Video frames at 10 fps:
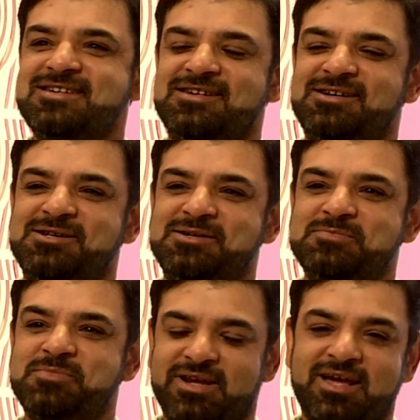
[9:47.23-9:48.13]

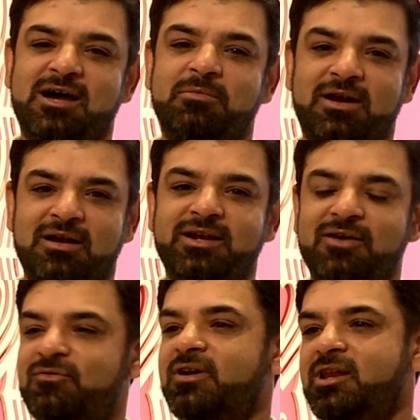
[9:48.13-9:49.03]
But yeah, it'll
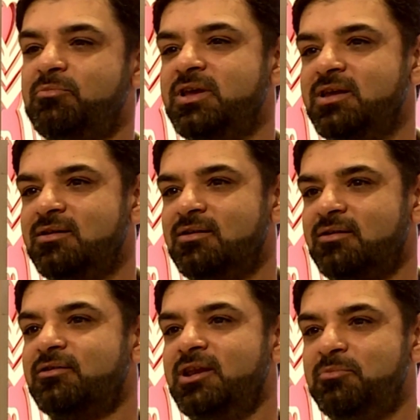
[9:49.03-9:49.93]
definitely be a
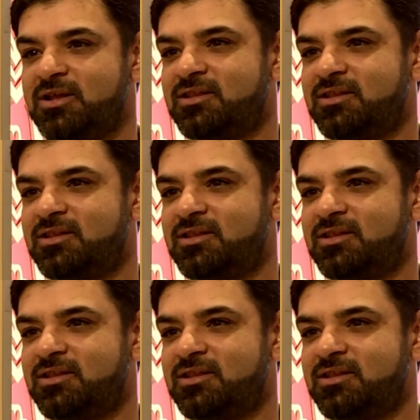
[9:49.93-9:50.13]
really big